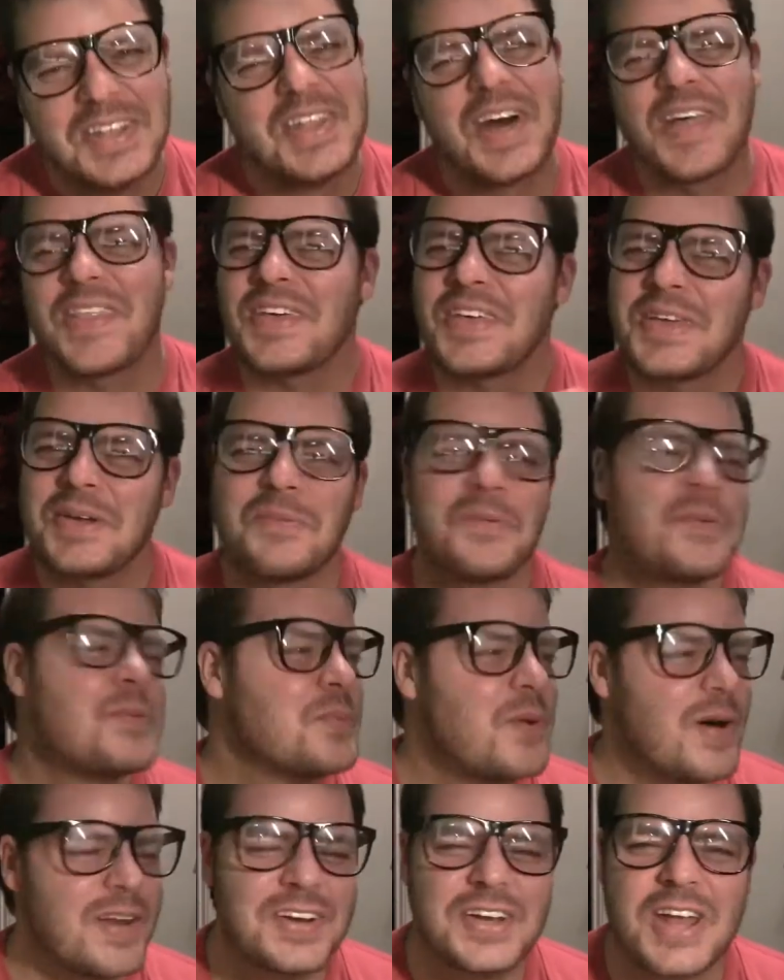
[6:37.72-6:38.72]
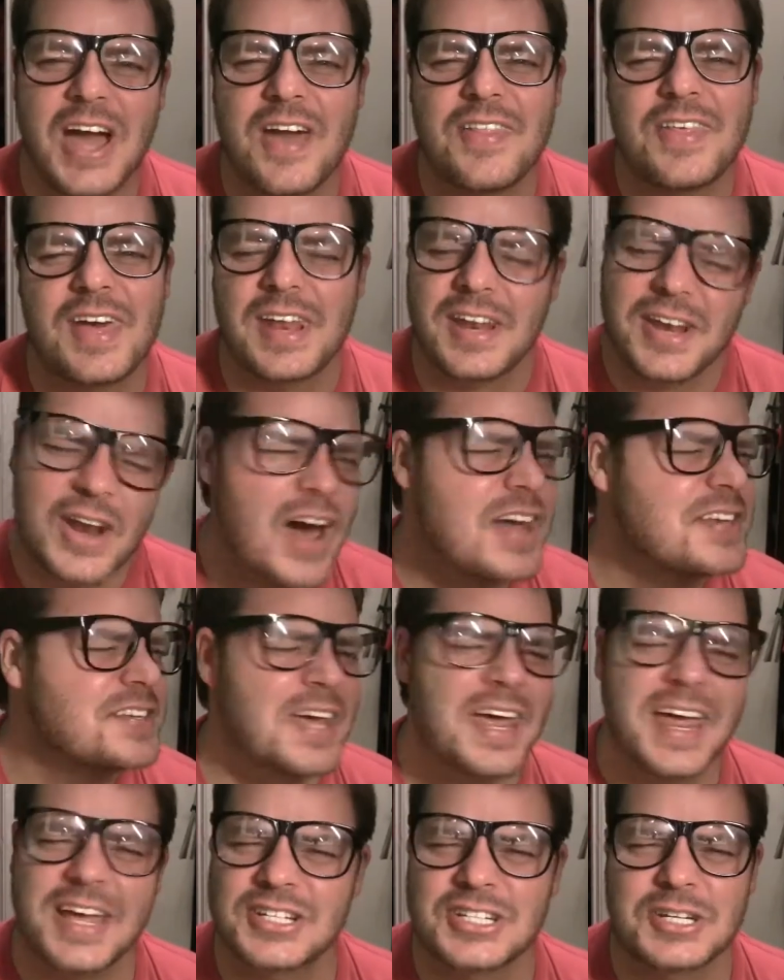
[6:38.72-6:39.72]
Whether you would want to know that, and I
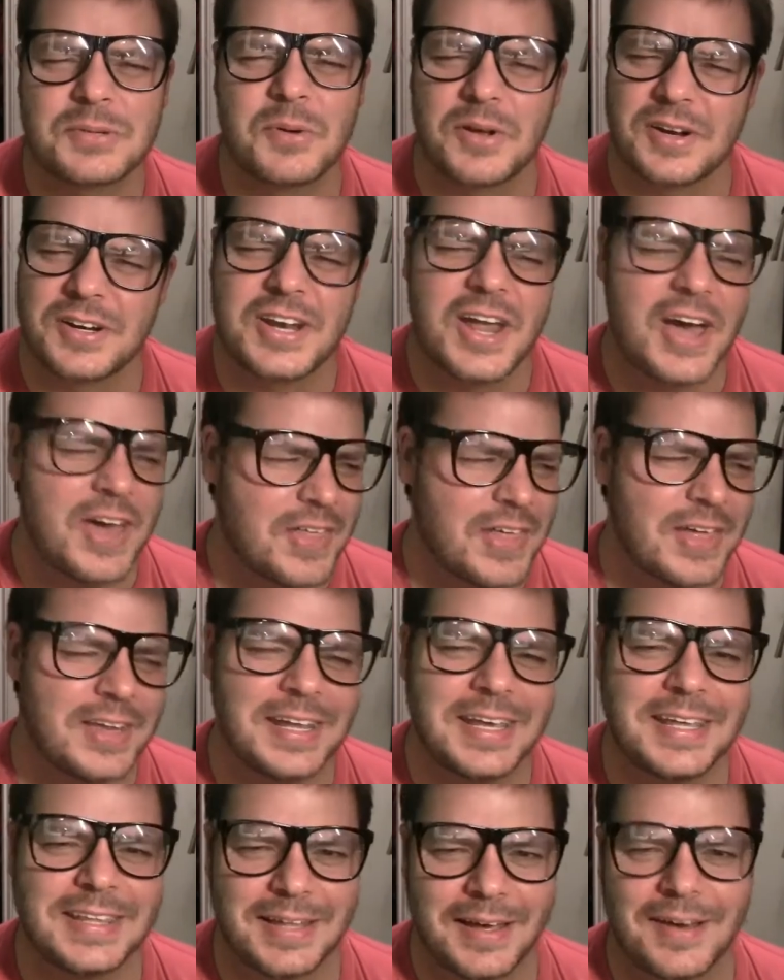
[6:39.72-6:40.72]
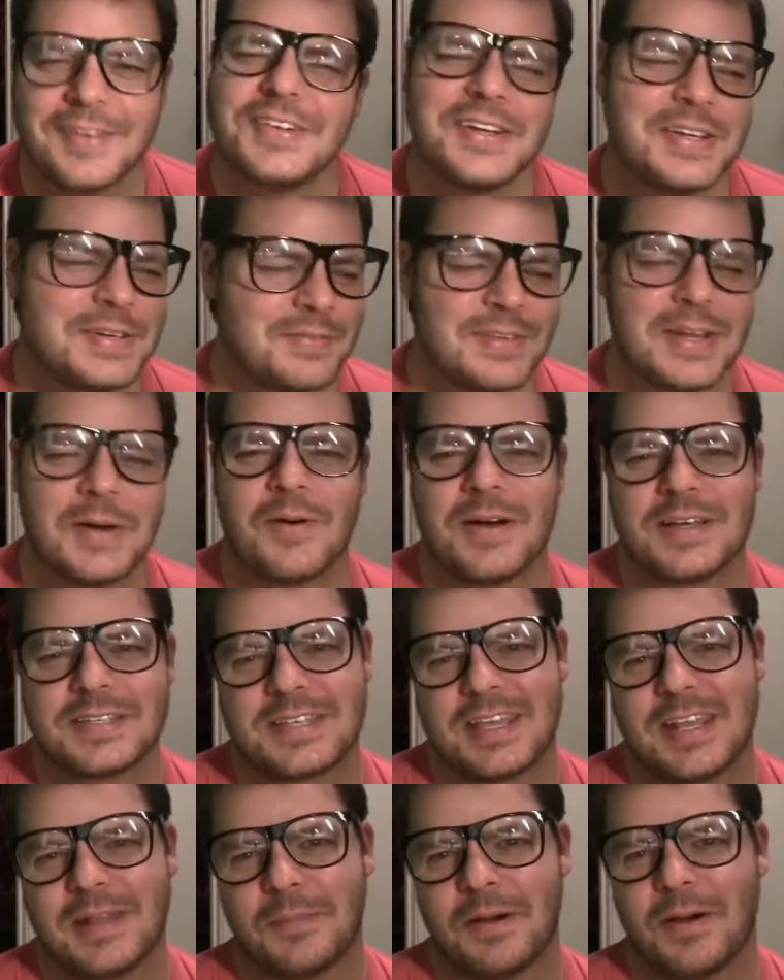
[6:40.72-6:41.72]
don't actually want to know that either. I don't even know why I
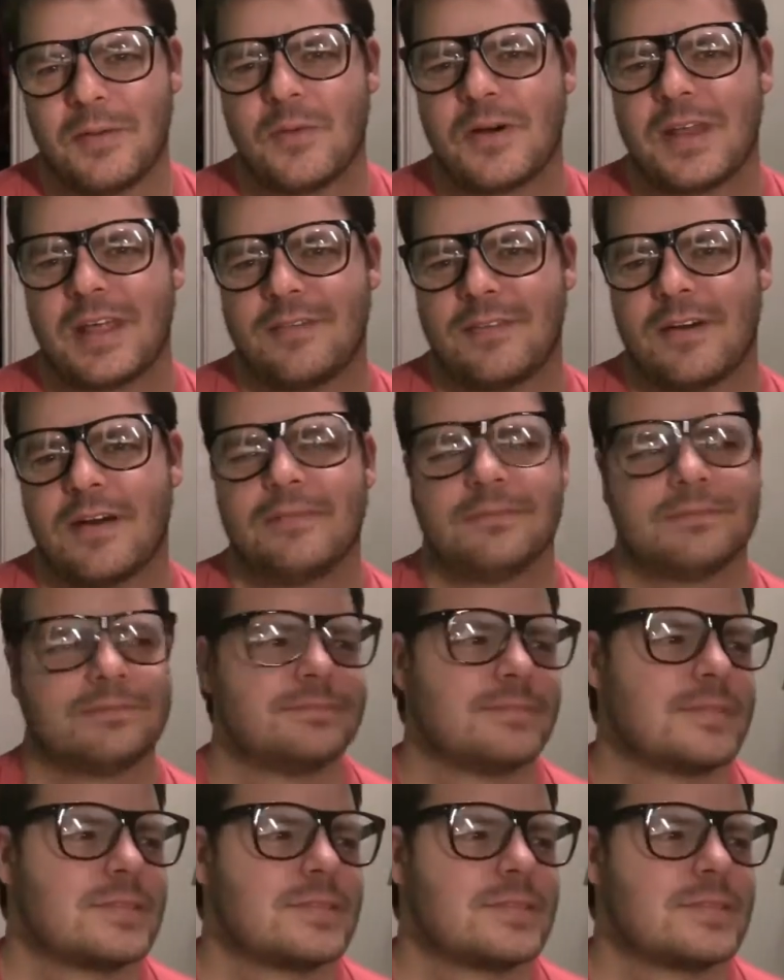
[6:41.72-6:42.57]
said it, but whatever.